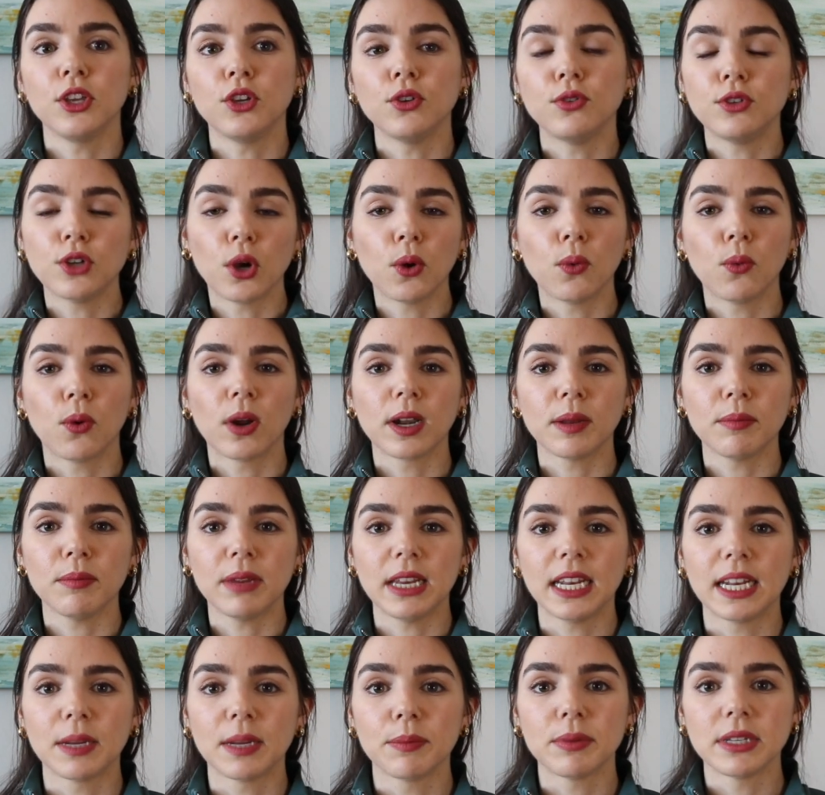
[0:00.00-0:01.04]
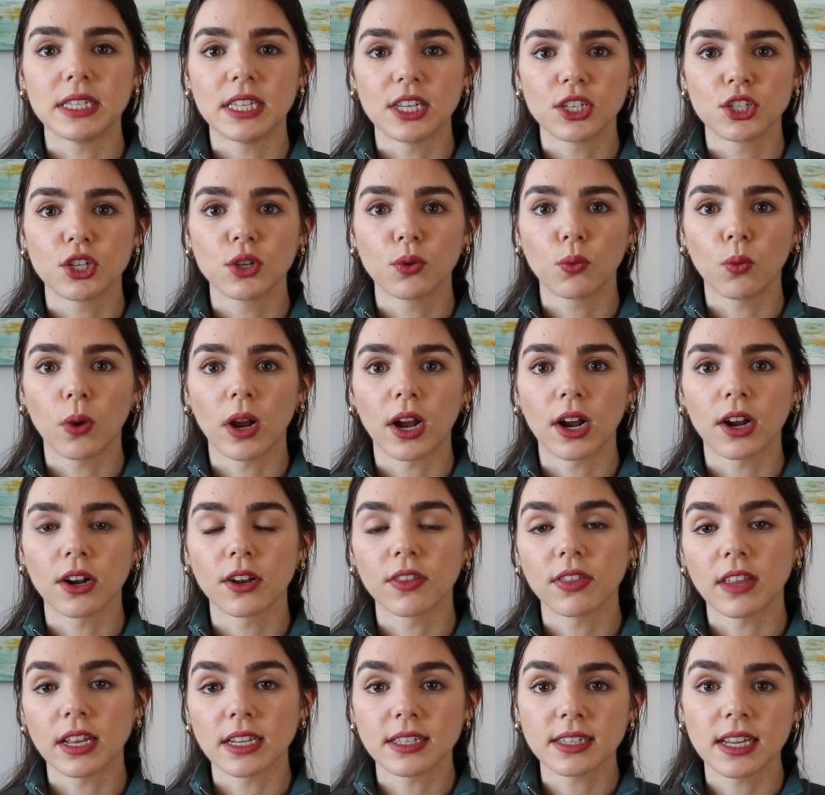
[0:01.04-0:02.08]
You don't want to be in a position where
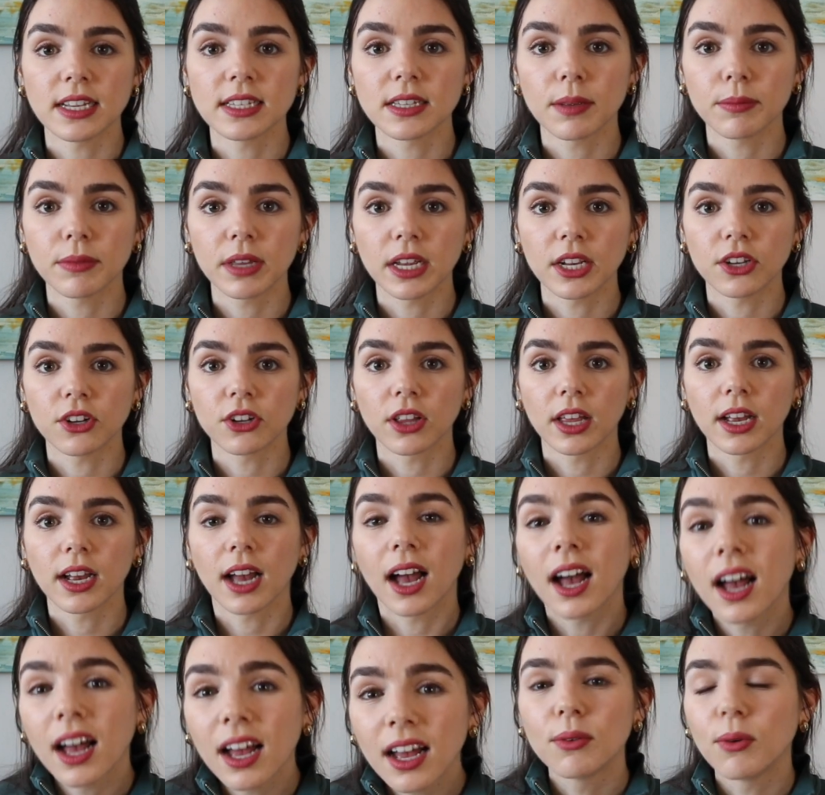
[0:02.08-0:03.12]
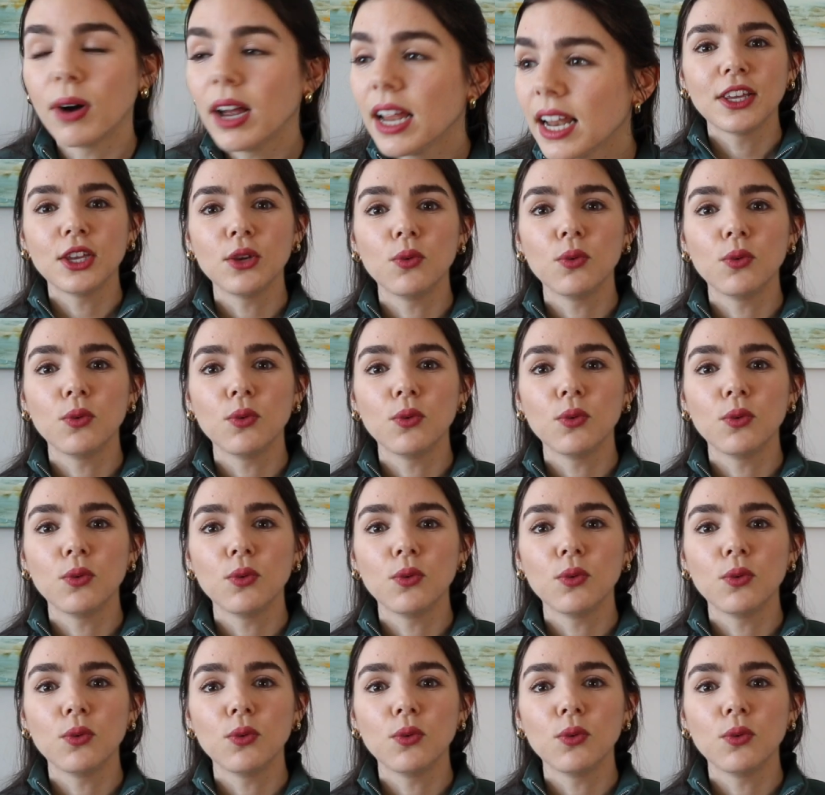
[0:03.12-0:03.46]
they say something and you're like, huh, what?